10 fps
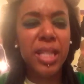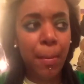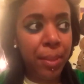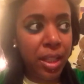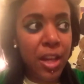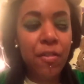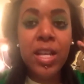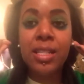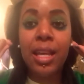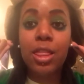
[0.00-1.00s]
A belief
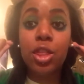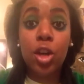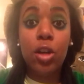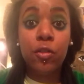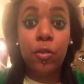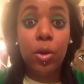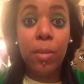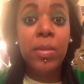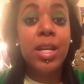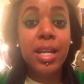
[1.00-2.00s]
is a thought form.